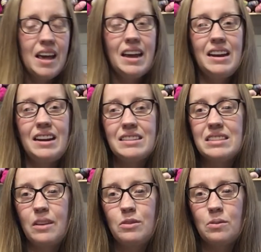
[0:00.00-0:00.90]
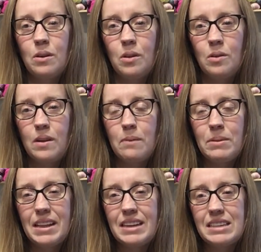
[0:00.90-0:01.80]
He does love to roll around. But
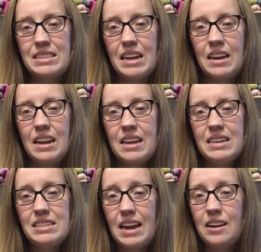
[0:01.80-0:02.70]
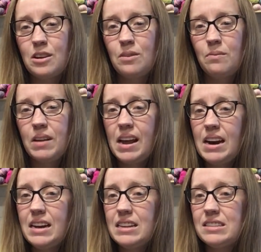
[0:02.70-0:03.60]
like I said, he's tired and
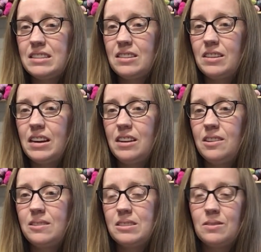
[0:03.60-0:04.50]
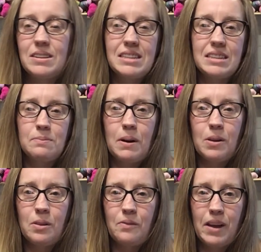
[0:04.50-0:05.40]
he is still getting used to us as part of
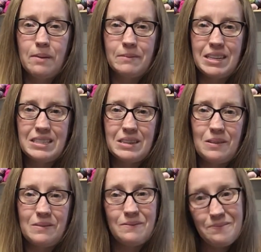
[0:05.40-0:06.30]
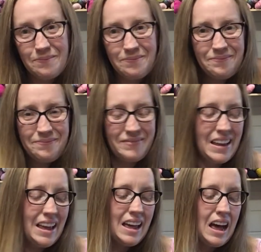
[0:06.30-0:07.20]
the family. So
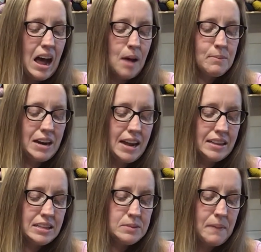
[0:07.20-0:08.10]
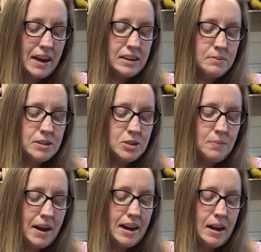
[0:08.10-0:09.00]
I'm going to hand this back to Mr.
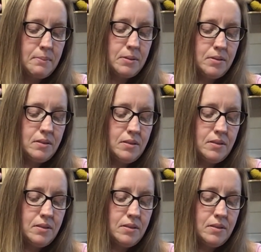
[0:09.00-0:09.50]
Pineapple.